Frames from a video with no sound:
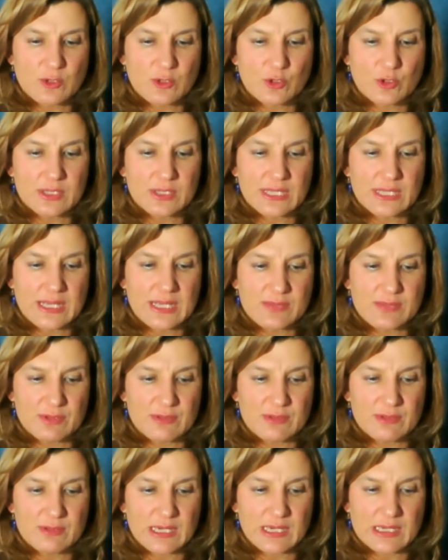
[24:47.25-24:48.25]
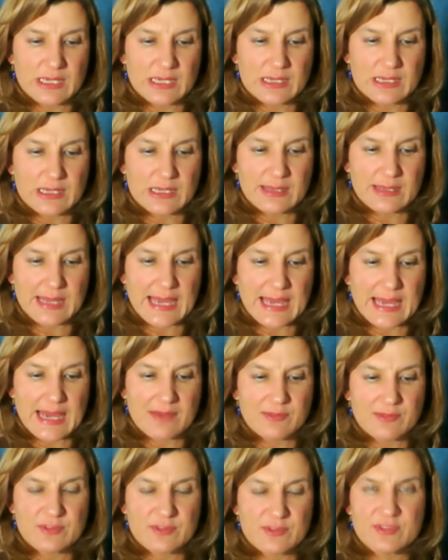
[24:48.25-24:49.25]
couldn't even
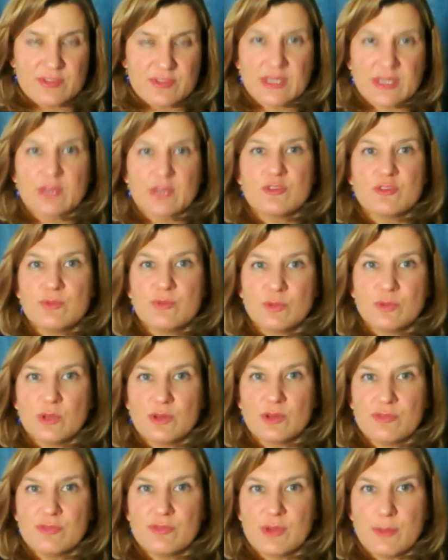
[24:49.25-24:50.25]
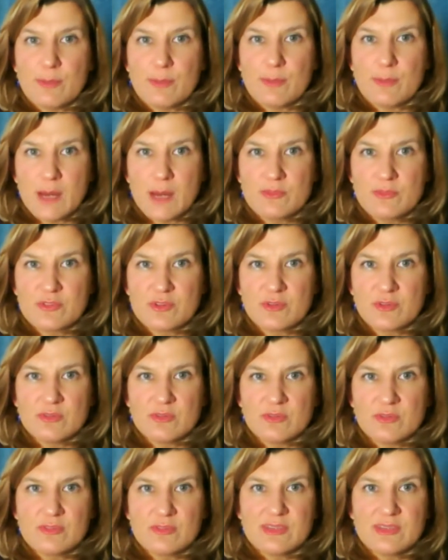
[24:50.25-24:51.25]
have a second spoonful of her mum's
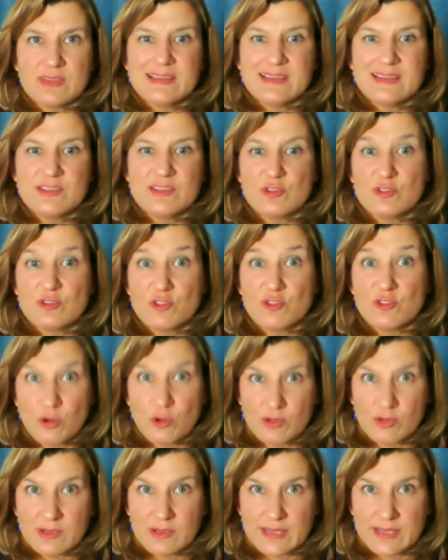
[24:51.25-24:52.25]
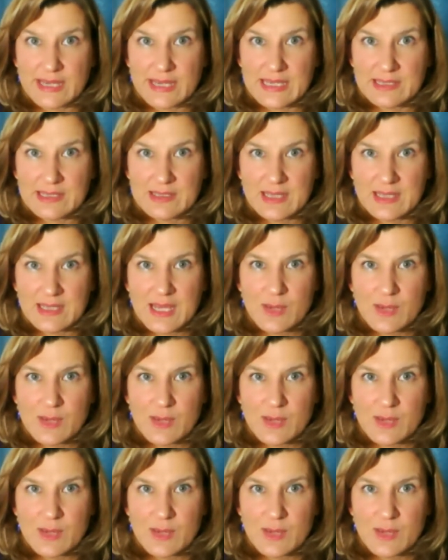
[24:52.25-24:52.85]
delicious chocolate cake,